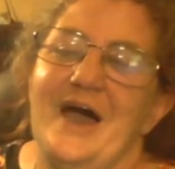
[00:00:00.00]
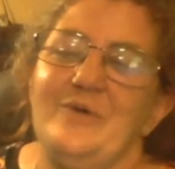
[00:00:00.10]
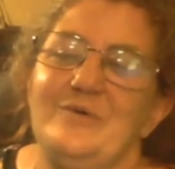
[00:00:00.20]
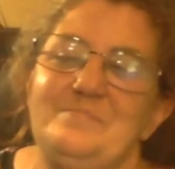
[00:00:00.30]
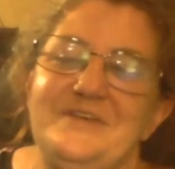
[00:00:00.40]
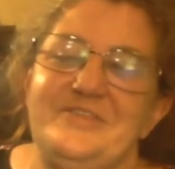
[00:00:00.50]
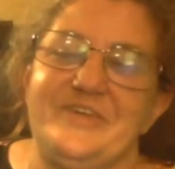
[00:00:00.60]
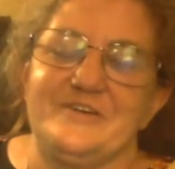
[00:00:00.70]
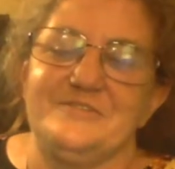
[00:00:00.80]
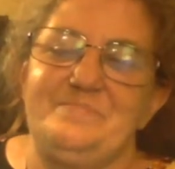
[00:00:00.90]
I would be
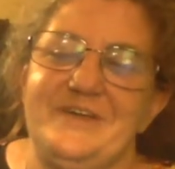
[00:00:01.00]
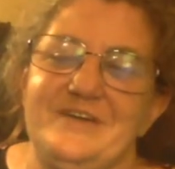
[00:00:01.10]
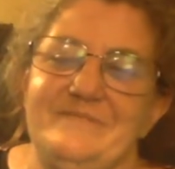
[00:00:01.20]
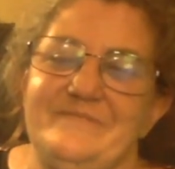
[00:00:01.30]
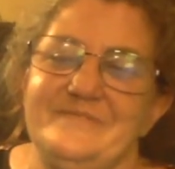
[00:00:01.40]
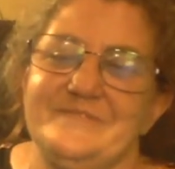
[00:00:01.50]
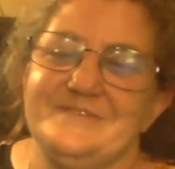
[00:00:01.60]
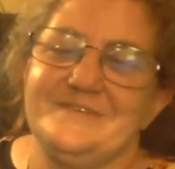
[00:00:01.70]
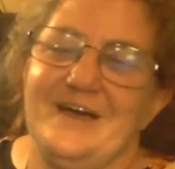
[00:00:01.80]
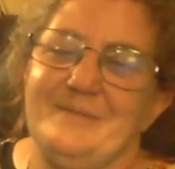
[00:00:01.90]
tickled pink if
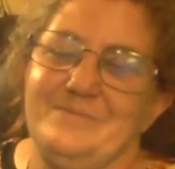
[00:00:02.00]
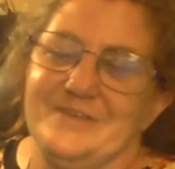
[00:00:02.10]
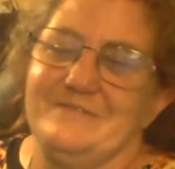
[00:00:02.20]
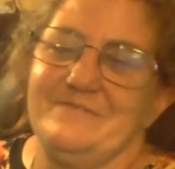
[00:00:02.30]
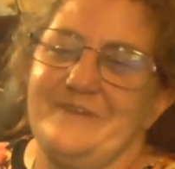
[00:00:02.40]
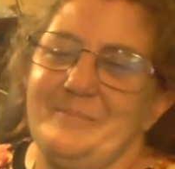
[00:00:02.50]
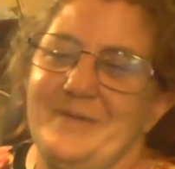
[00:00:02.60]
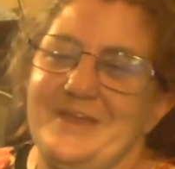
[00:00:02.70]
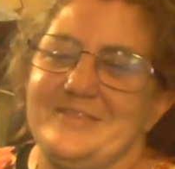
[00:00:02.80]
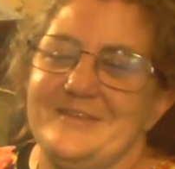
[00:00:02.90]
I believe if I
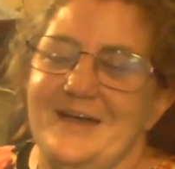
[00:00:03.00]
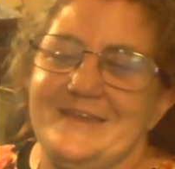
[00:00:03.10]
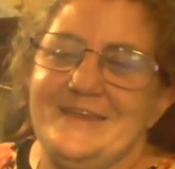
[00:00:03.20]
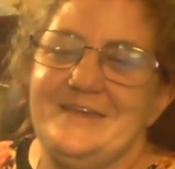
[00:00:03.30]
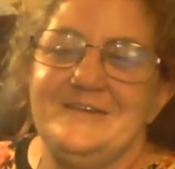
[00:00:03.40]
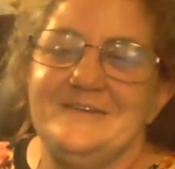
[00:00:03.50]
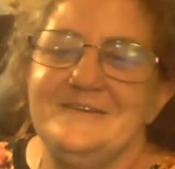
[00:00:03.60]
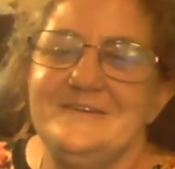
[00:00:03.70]
made it to 90.